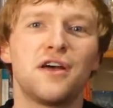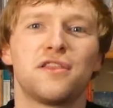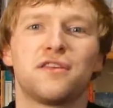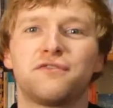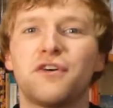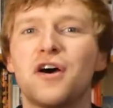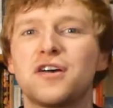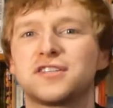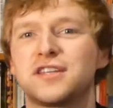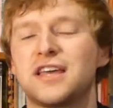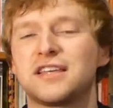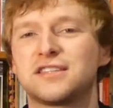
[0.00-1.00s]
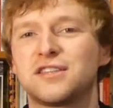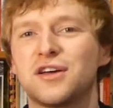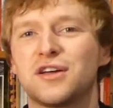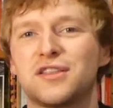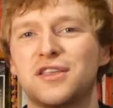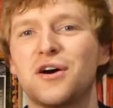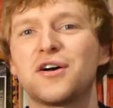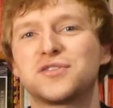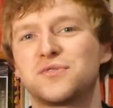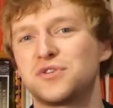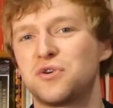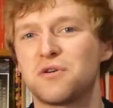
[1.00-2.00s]
The first is that the
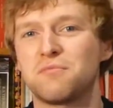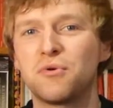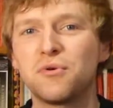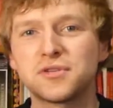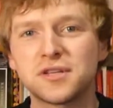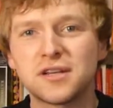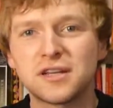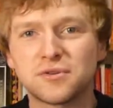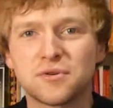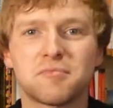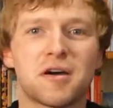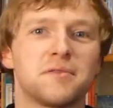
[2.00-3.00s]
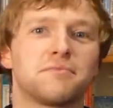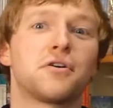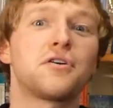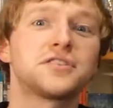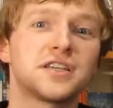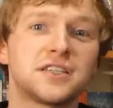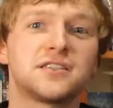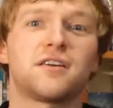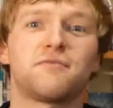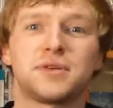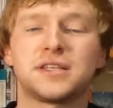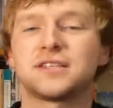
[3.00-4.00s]
answer is not important, it's all about the process, as
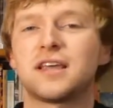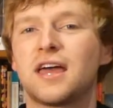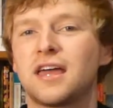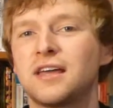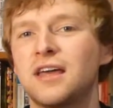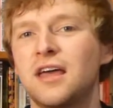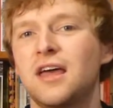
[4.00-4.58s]
I've been saying,